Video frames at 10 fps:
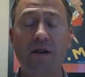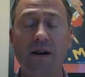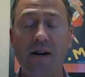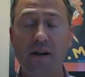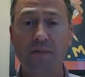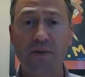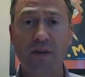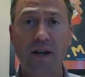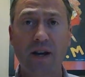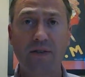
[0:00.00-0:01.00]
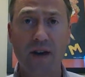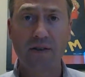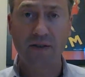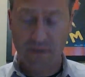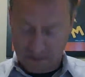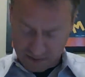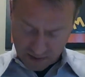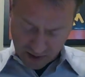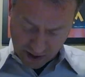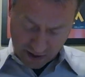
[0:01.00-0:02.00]

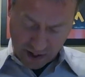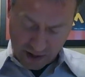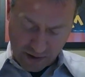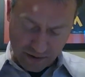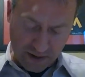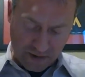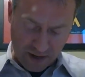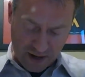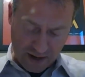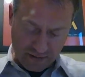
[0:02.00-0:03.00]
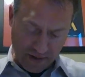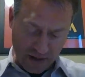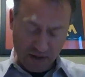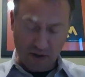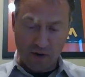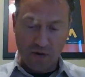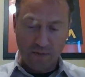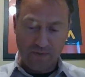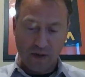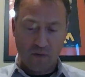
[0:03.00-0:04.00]
39,000 says 879. So
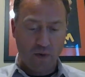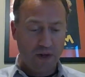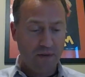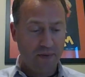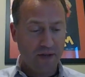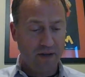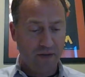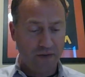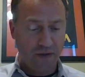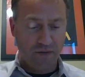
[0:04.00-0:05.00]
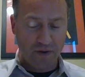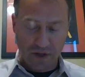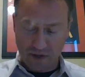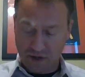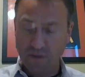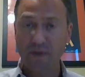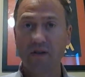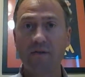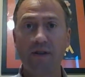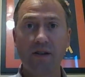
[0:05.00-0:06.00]
quite a bit of difference in terms
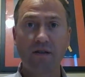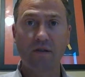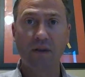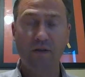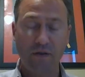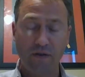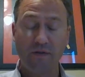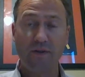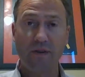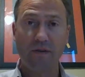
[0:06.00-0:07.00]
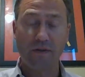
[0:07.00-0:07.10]
of the income level of